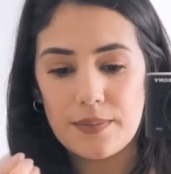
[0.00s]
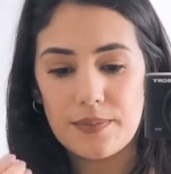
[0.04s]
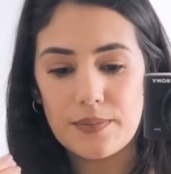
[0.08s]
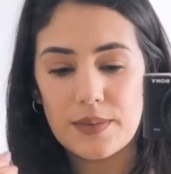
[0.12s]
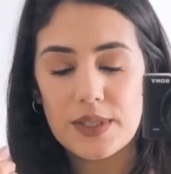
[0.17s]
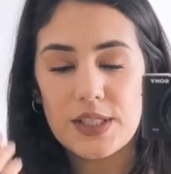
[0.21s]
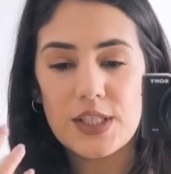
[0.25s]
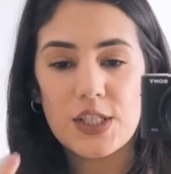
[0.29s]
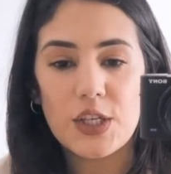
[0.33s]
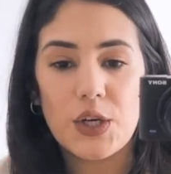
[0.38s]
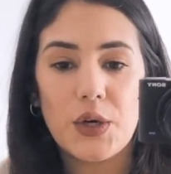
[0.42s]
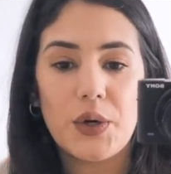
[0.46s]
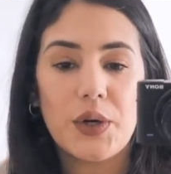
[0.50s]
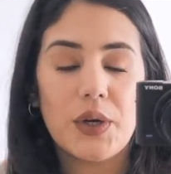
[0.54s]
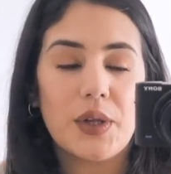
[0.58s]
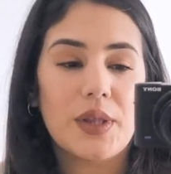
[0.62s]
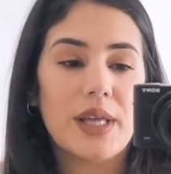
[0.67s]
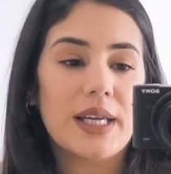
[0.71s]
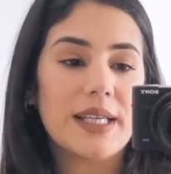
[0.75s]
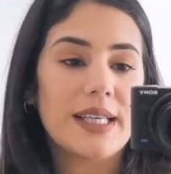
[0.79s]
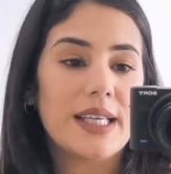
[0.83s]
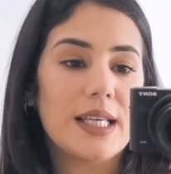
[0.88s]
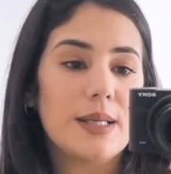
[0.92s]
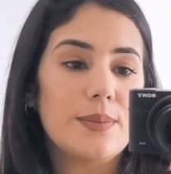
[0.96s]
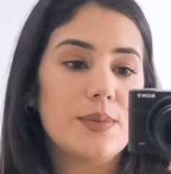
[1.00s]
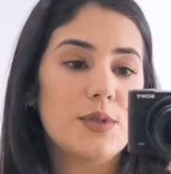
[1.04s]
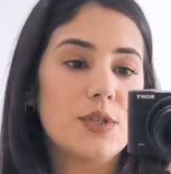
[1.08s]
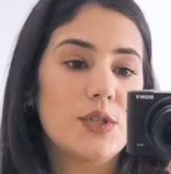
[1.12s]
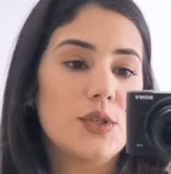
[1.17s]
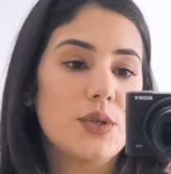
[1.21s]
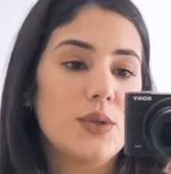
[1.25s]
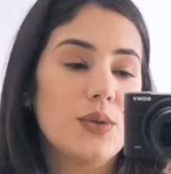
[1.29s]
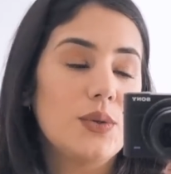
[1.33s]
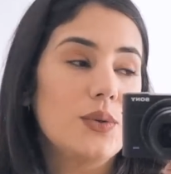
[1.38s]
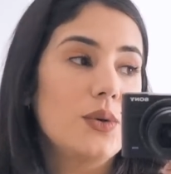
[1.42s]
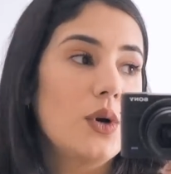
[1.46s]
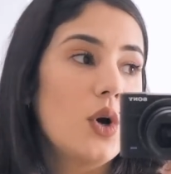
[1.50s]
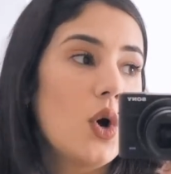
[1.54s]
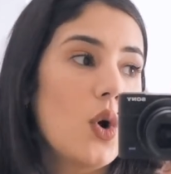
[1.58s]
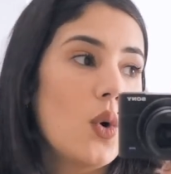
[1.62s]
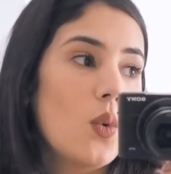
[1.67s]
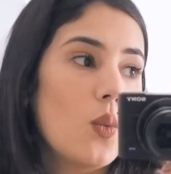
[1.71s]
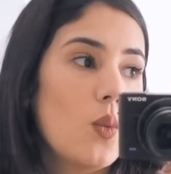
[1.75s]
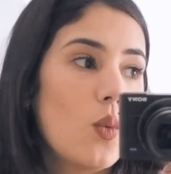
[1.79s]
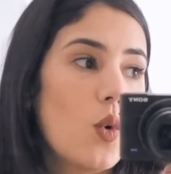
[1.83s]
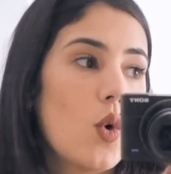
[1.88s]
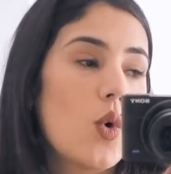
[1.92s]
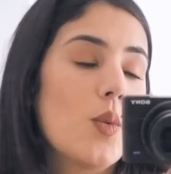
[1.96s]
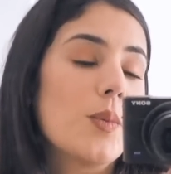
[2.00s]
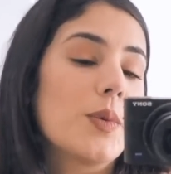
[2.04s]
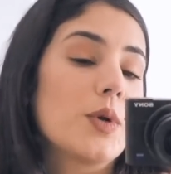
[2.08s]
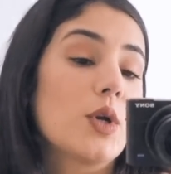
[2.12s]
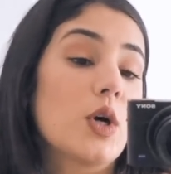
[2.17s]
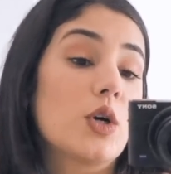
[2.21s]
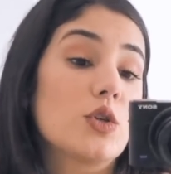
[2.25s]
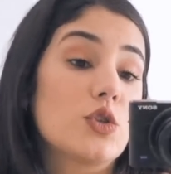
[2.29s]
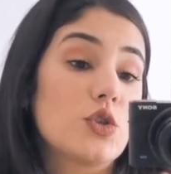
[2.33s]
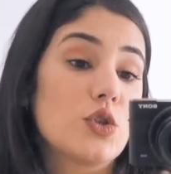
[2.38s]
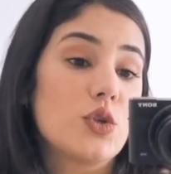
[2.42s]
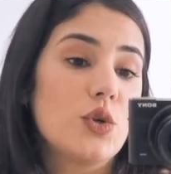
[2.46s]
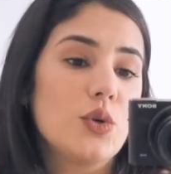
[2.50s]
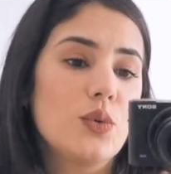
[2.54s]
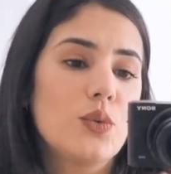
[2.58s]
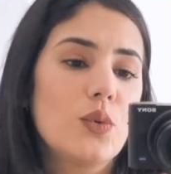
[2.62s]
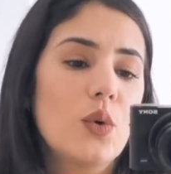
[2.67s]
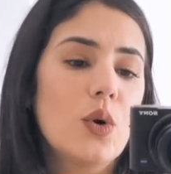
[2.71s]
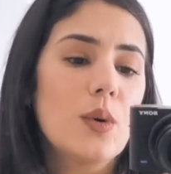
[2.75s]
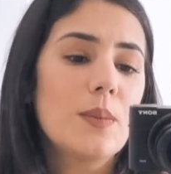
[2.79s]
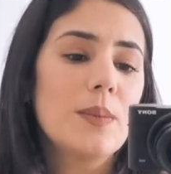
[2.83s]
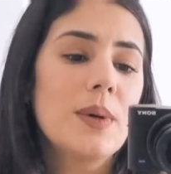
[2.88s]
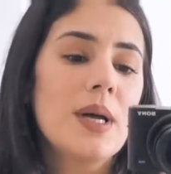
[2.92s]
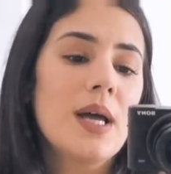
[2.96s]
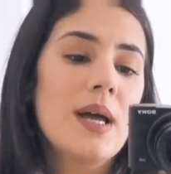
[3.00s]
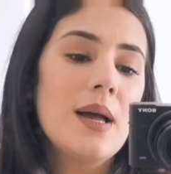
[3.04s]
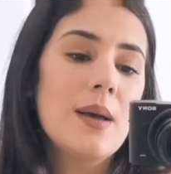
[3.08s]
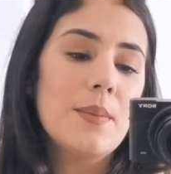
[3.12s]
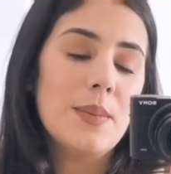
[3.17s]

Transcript: material that keeps you warm but not too warm.